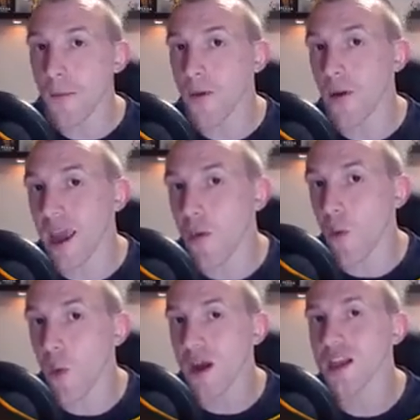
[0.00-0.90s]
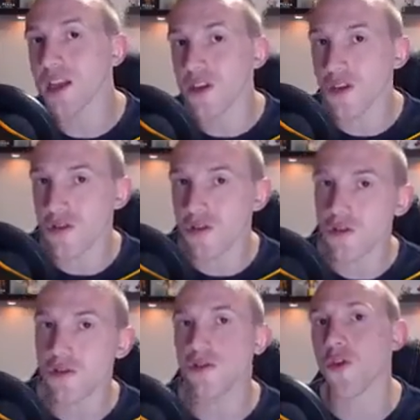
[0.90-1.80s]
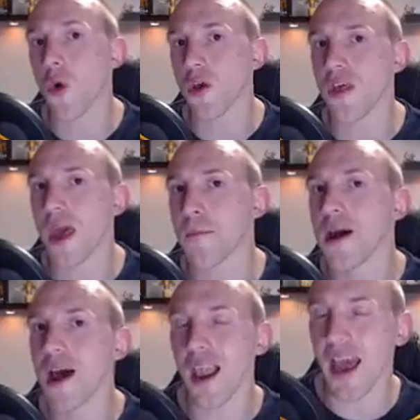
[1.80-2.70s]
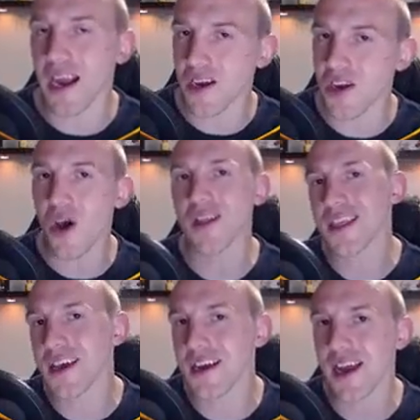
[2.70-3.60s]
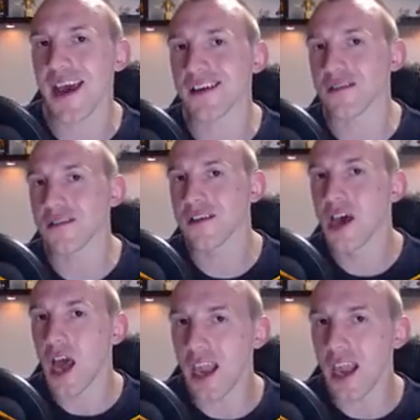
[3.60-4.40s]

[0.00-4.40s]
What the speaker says: but it will destroy them like nothing else.